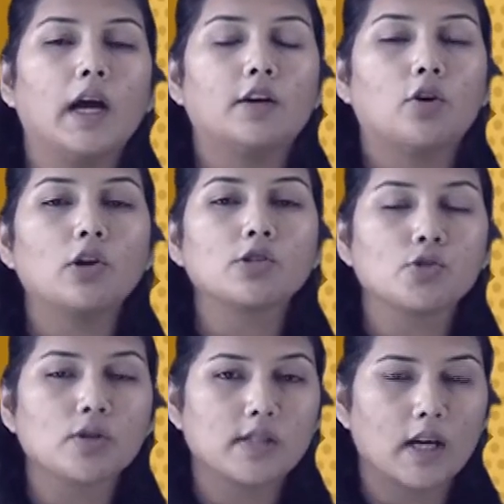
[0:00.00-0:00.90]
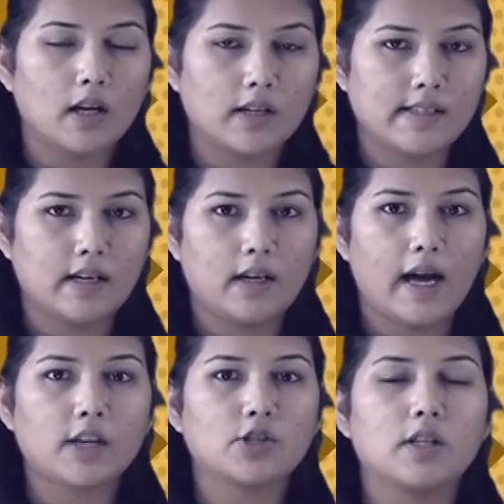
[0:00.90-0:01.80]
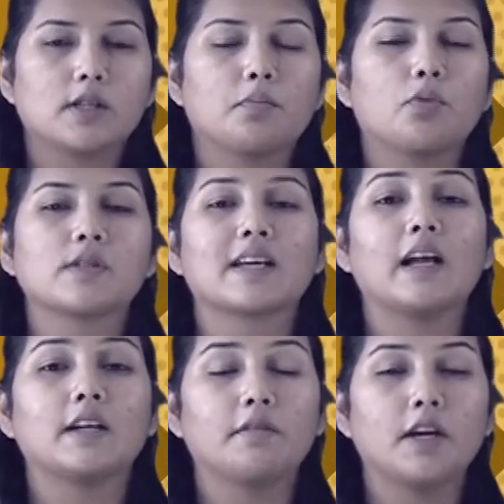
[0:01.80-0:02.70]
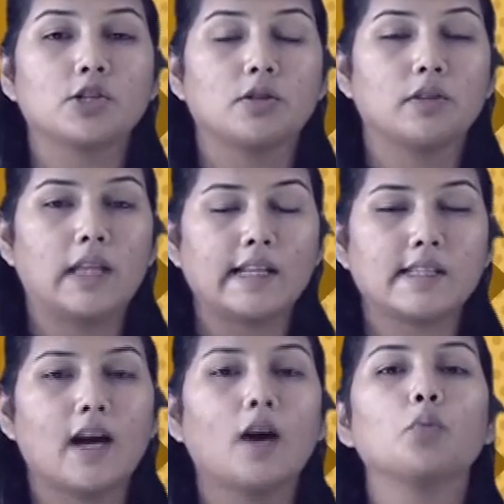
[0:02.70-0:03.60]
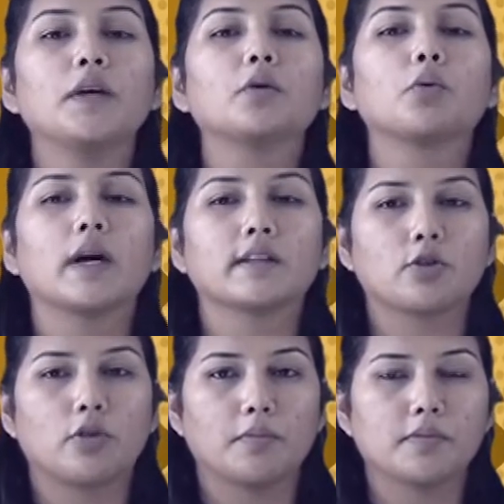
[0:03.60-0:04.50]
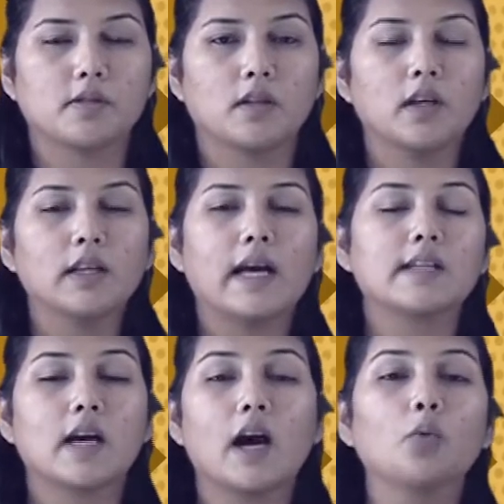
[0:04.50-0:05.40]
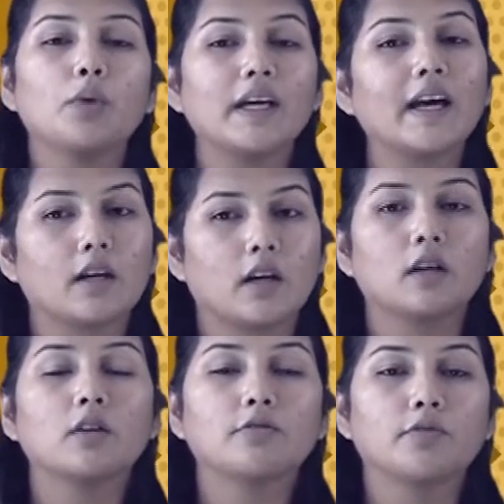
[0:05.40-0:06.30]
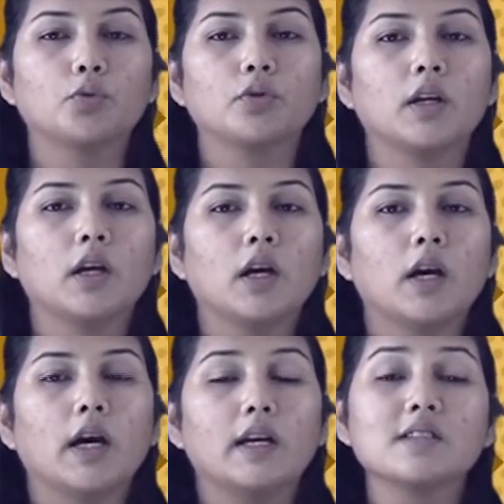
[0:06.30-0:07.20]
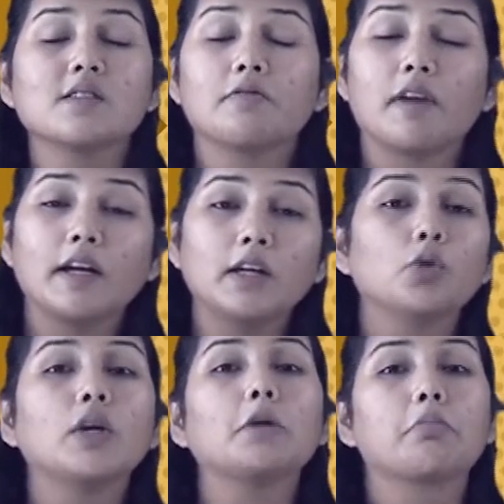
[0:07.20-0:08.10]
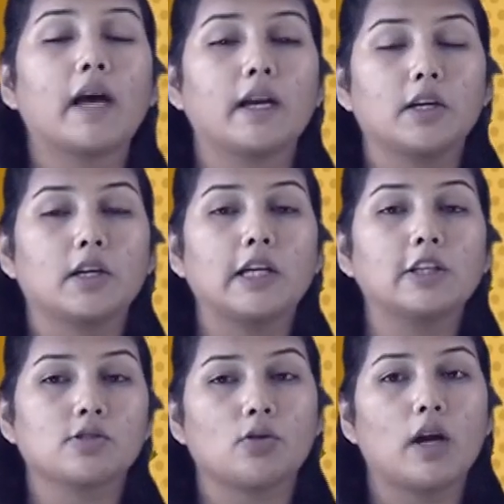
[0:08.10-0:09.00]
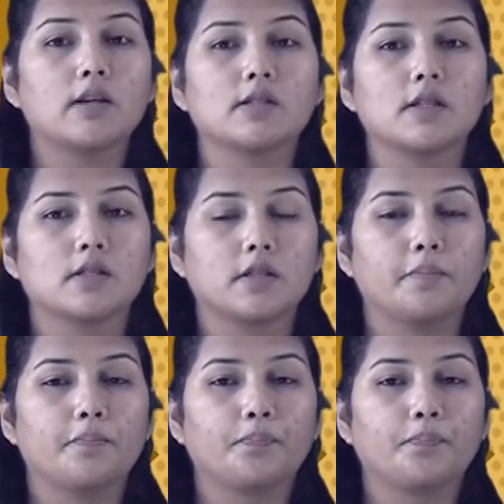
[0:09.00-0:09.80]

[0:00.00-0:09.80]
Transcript: It also actually supports cultivation. That's how we grow our crops. That's how we get our food. It is a very unique planet in the solar system.